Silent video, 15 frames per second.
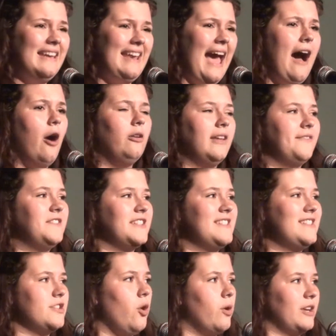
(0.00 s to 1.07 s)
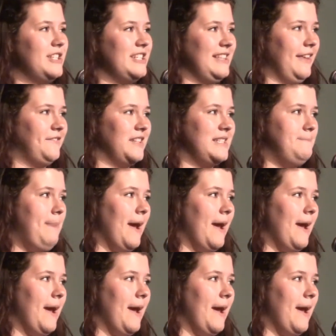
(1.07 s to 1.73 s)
Now, left as scorched, left as